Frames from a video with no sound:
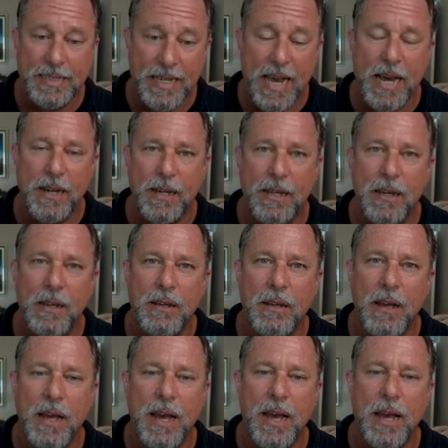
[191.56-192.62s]
exactly.
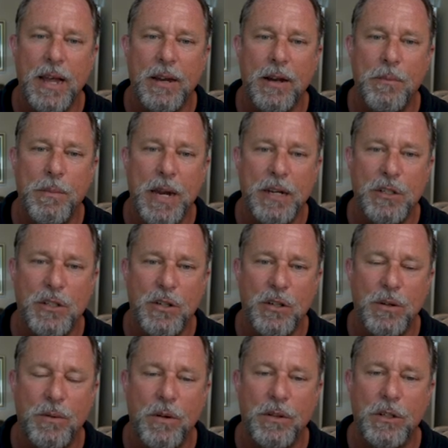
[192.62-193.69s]
And I managed
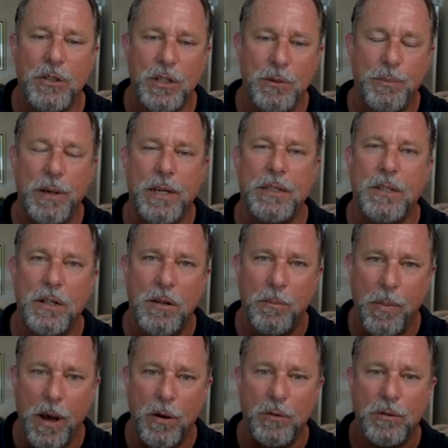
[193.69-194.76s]
to, on the G P S on
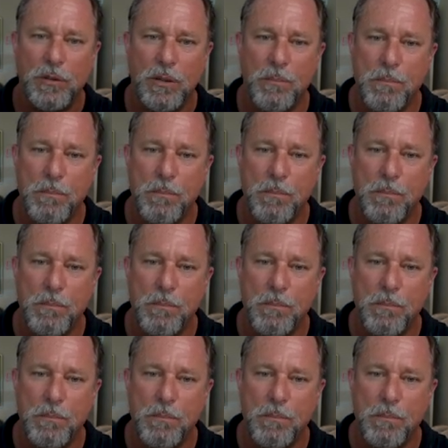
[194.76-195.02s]
the boat,